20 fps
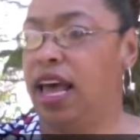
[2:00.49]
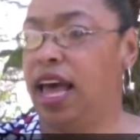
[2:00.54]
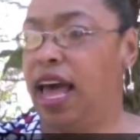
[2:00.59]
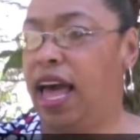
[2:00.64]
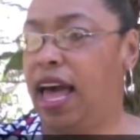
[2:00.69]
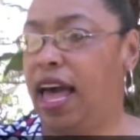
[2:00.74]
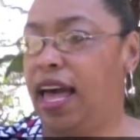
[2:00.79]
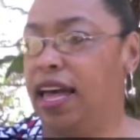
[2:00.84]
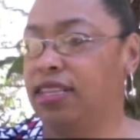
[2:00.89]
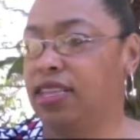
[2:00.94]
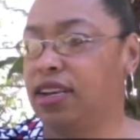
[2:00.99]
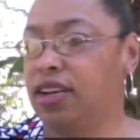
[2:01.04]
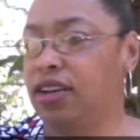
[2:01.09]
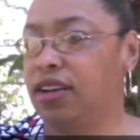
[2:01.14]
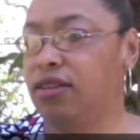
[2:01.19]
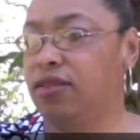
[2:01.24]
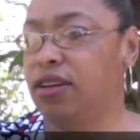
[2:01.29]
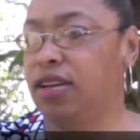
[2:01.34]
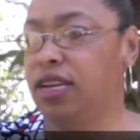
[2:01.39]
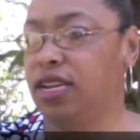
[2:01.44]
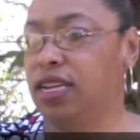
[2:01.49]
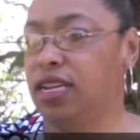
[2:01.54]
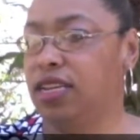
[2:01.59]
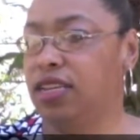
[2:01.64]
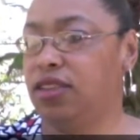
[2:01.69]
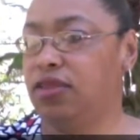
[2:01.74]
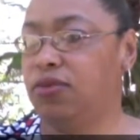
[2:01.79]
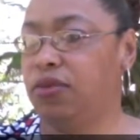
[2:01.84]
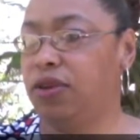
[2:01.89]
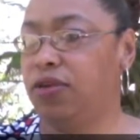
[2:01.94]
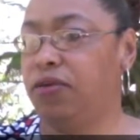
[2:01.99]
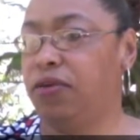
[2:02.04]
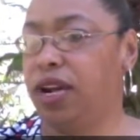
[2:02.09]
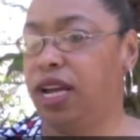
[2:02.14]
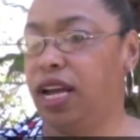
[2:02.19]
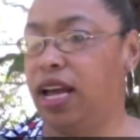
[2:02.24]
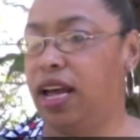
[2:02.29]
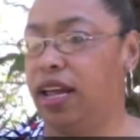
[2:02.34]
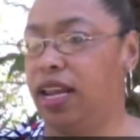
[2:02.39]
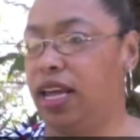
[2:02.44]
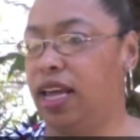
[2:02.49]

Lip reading: has, oh goodness, we're running out